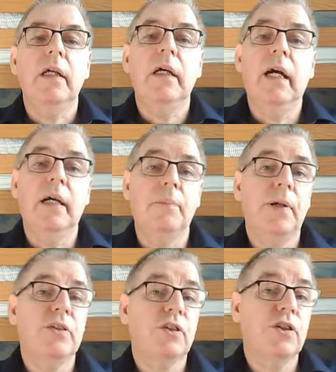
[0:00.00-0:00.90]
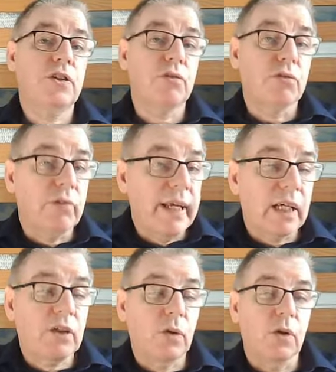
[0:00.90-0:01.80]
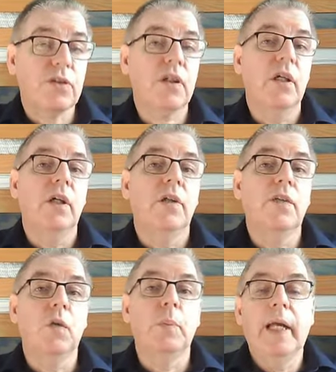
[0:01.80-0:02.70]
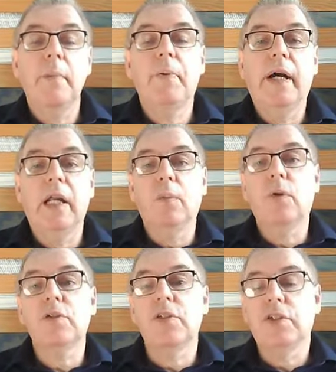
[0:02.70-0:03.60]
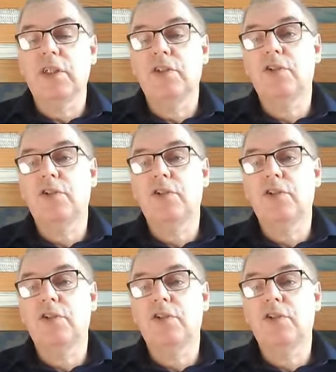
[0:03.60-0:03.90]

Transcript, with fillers: Uh, persecution right across the Roman Empire. It wasn't just